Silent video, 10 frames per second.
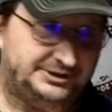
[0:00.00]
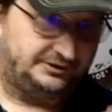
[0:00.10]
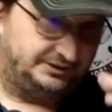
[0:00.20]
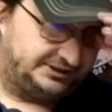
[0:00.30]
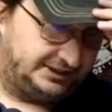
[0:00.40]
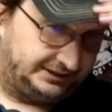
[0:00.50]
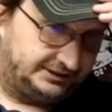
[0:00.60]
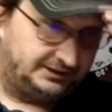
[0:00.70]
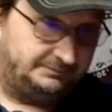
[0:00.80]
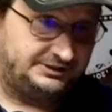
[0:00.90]
going to show you in a
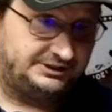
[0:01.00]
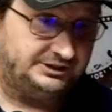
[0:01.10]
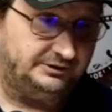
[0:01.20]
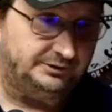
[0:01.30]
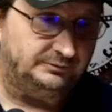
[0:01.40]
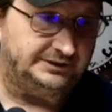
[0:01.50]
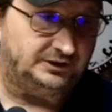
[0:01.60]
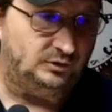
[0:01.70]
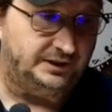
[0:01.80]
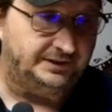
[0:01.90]
second. So let me just show you
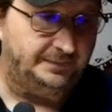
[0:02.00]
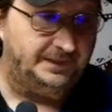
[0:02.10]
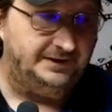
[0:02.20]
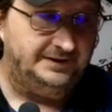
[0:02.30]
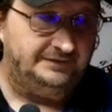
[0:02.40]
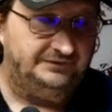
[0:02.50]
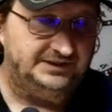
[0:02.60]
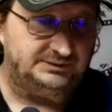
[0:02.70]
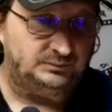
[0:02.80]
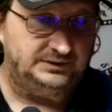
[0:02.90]
really quick.
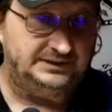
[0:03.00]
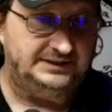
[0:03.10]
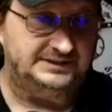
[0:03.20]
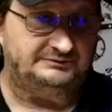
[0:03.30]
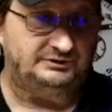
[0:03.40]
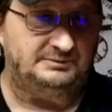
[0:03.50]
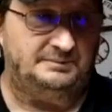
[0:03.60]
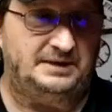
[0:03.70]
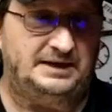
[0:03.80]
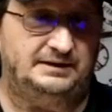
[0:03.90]
This one is from
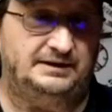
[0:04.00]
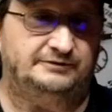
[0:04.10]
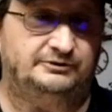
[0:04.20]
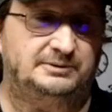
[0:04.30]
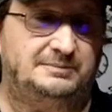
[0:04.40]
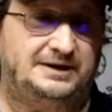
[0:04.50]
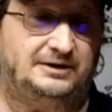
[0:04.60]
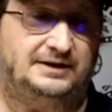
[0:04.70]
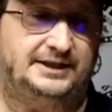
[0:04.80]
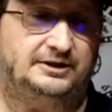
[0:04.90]
a, uh, from a
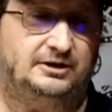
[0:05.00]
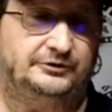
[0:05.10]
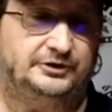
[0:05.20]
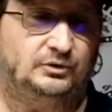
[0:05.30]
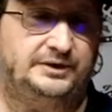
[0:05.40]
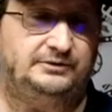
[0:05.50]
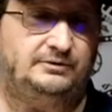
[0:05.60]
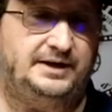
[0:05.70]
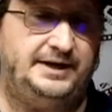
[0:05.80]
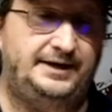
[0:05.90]
model line called the Green
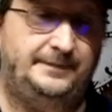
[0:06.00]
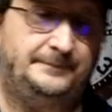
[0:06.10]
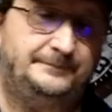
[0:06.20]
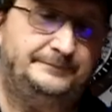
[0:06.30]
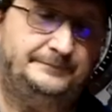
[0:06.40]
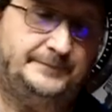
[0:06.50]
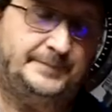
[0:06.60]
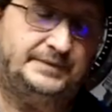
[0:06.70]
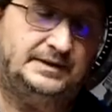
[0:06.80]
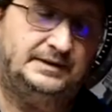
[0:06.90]
Ray.
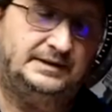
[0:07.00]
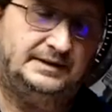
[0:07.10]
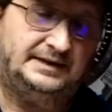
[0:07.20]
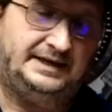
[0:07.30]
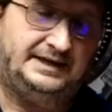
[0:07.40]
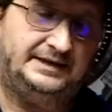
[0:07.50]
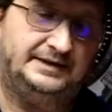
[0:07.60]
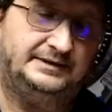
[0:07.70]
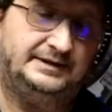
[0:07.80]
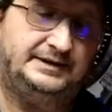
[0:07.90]

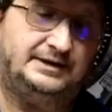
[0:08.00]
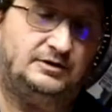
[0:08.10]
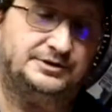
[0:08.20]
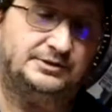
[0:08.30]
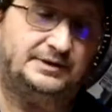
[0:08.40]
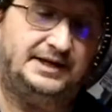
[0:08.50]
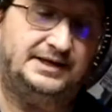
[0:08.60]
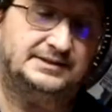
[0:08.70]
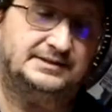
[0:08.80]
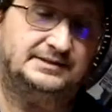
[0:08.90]
And it also
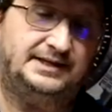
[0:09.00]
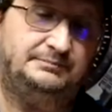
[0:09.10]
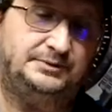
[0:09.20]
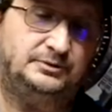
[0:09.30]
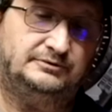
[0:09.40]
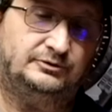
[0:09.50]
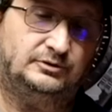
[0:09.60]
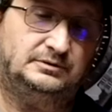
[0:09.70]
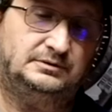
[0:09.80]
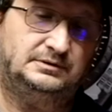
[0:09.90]
has that
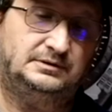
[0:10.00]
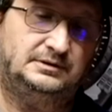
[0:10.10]
beautiful